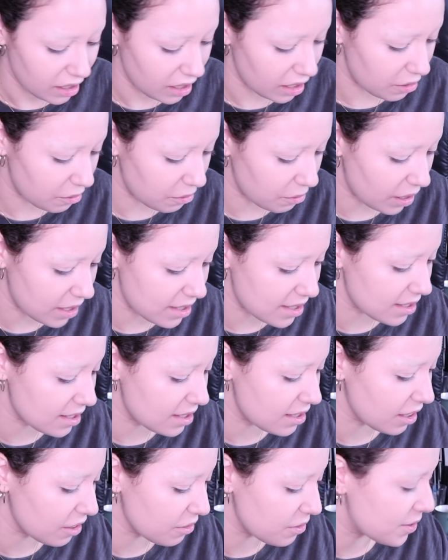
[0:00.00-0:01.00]
reds and
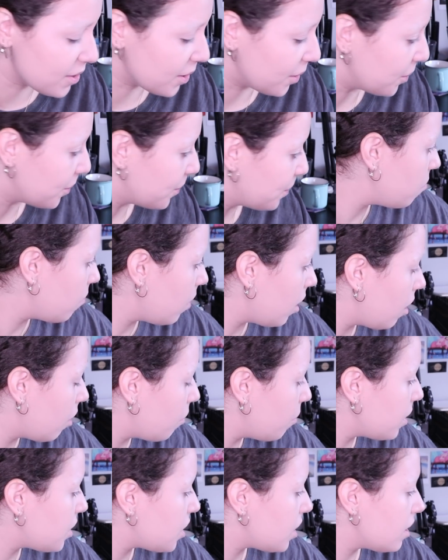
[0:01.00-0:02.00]
stuff, so. Oh
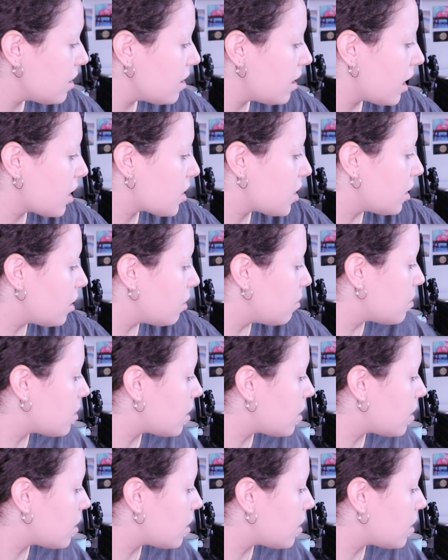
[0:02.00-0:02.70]
wait, she doesn't actually use